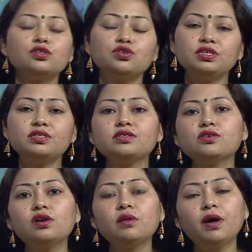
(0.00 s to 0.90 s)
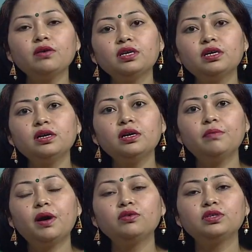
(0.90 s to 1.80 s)
So, this is all about learner
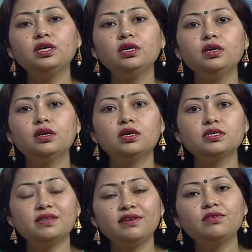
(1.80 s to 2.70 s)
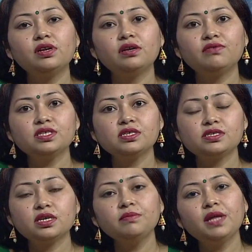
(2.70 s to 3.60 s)
about the uh, central nervous
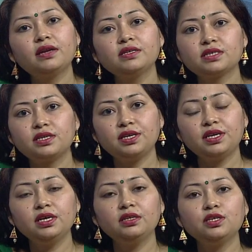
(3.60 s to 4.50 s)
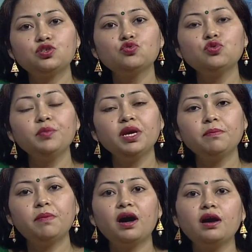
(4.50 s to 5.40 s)
system that is containing the two
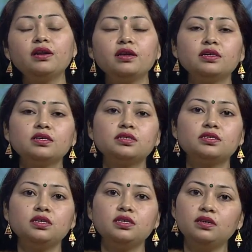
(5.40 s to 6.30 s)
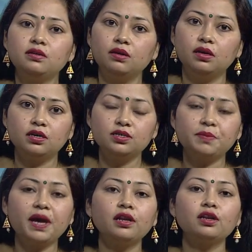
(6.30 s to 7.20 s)
main part is the uh,
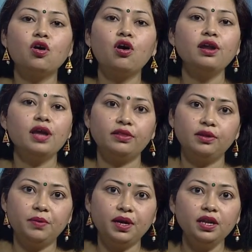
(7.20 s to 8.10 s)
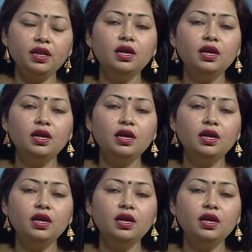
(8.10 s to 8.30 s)
spinal cord and the brain.